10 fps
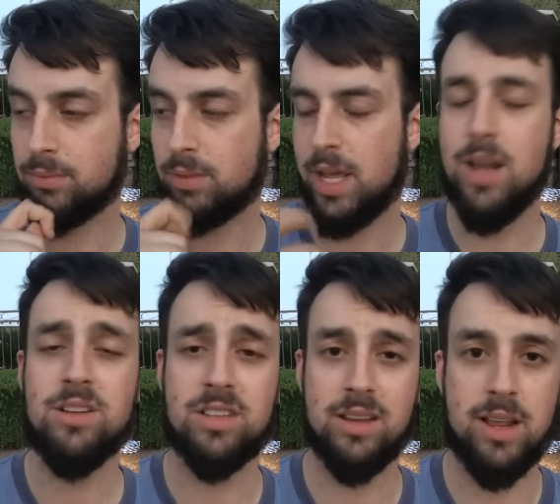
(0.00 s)

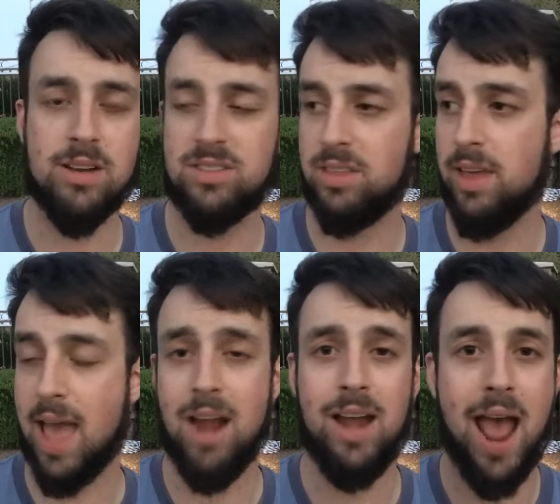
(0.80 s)
here's the, here's the thing,
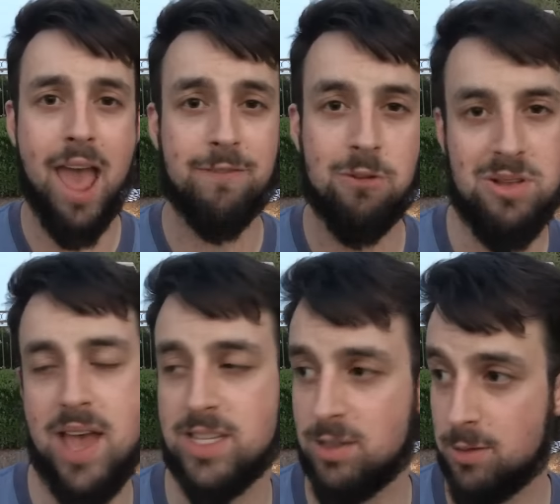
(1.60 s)
I, I have
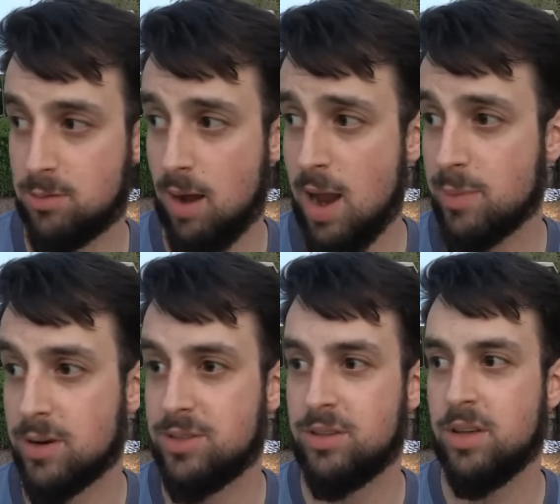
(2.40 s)
4,000
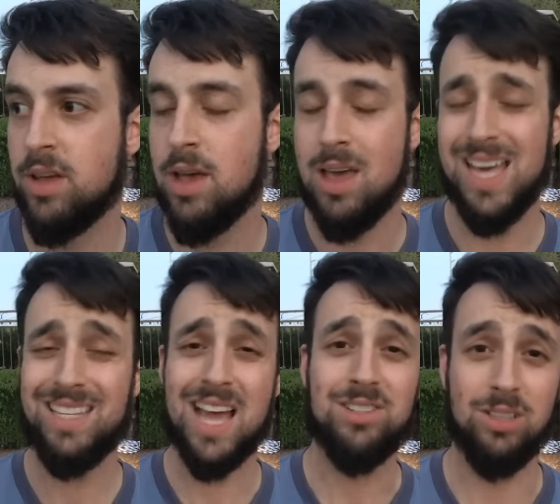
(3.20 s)
subscribers. It
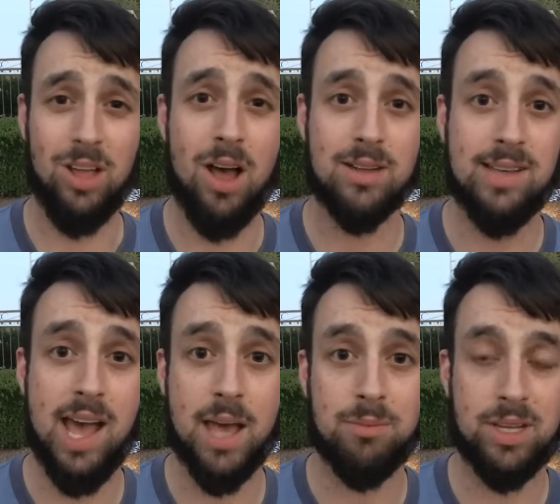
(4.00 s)
takes a long
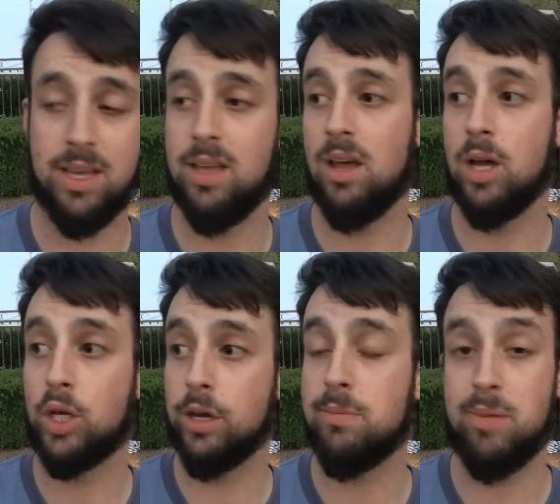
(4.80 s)
time to get a
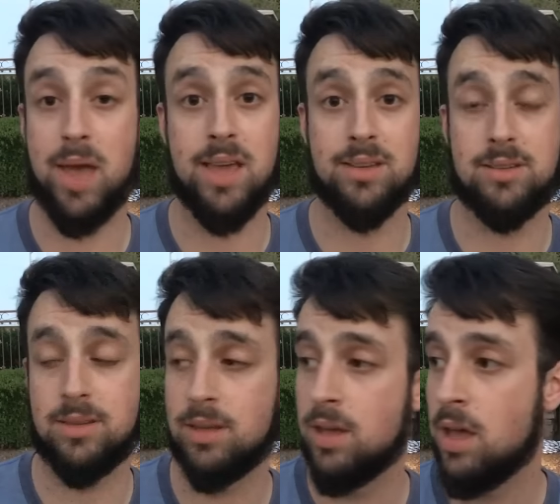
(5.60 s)
good base.
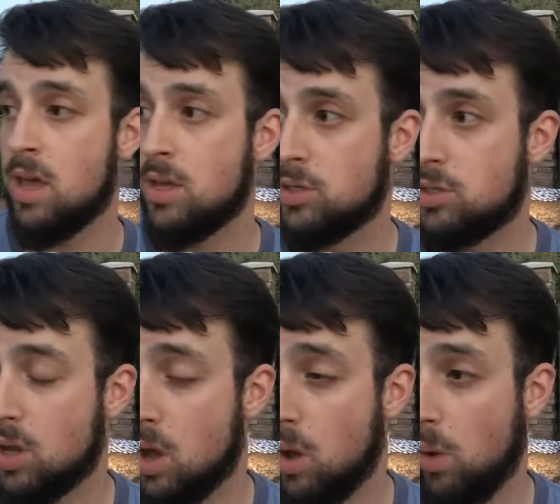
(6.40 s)

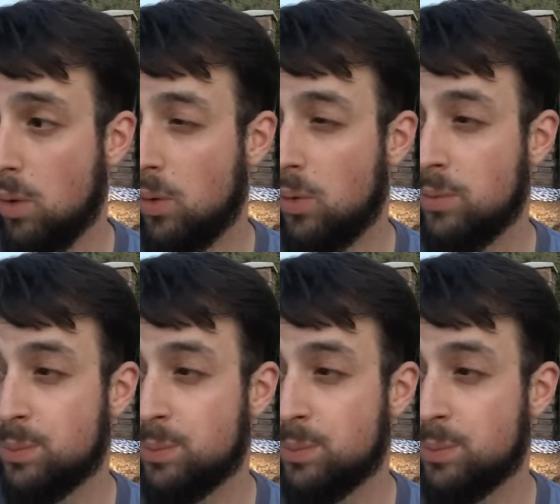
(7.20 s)
So